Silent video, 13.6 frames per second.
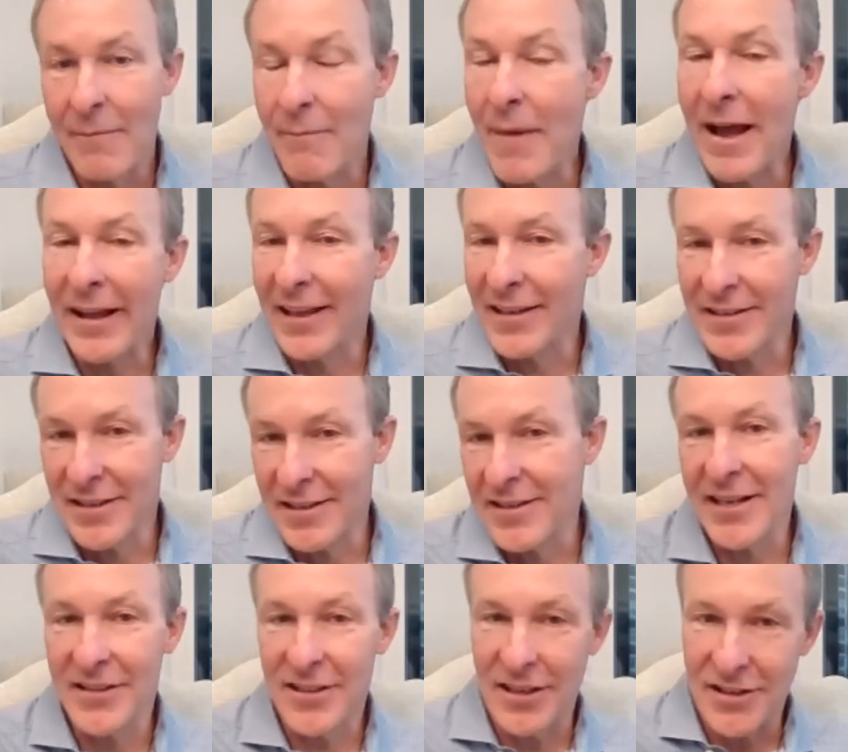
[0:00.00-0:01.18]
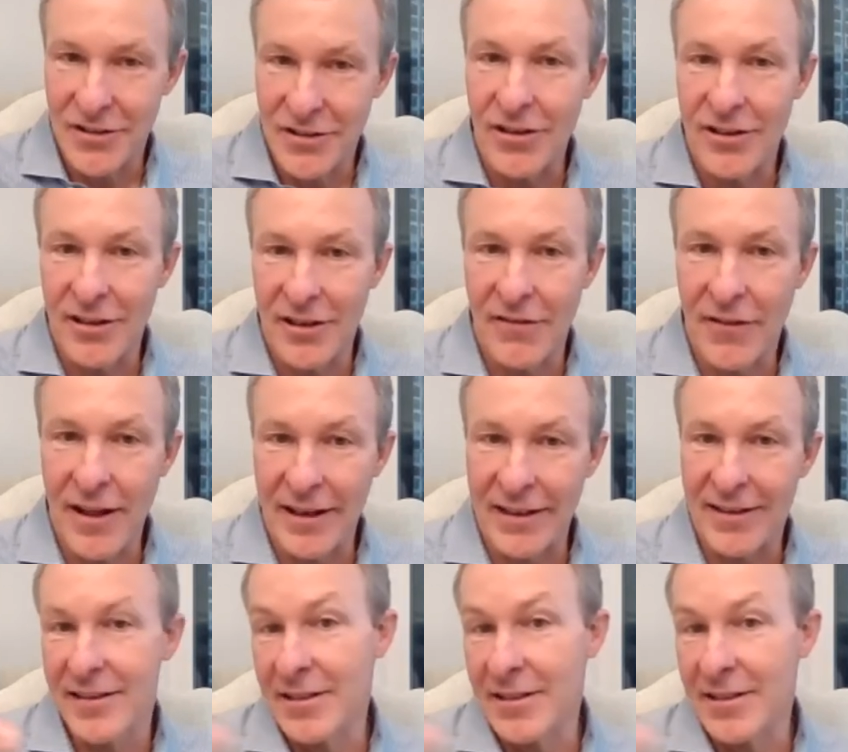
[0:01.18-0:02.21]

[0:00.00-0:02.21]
My guess is that's going to start to inflect